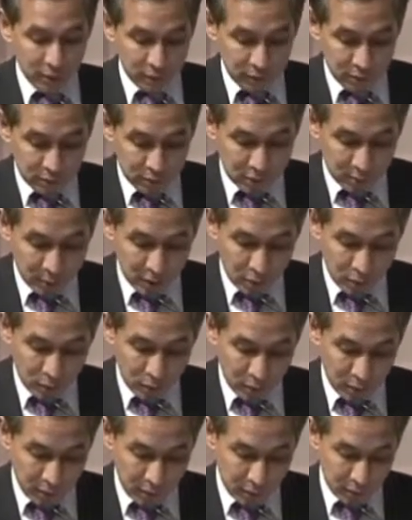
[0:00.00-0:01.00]
system
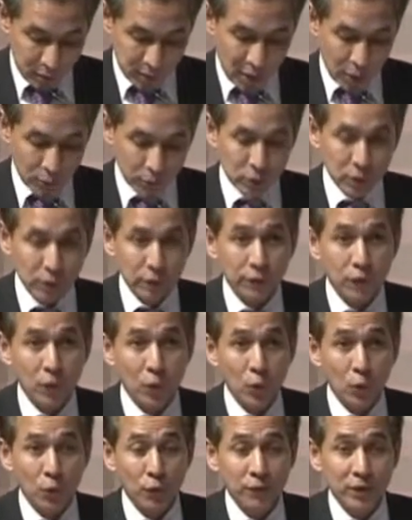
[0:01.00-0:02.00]
now uh, counted
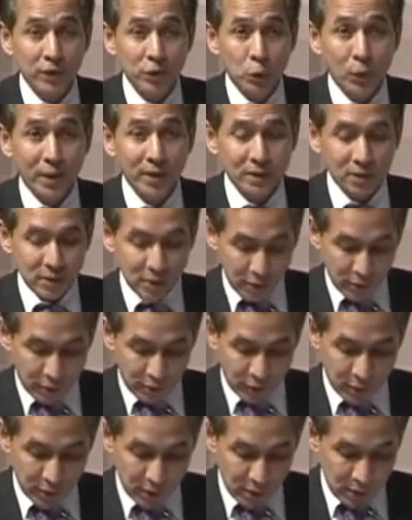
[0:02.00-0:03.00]
for over
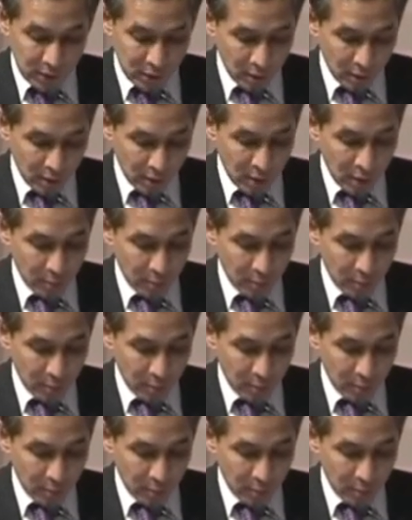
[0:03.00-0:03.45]
23%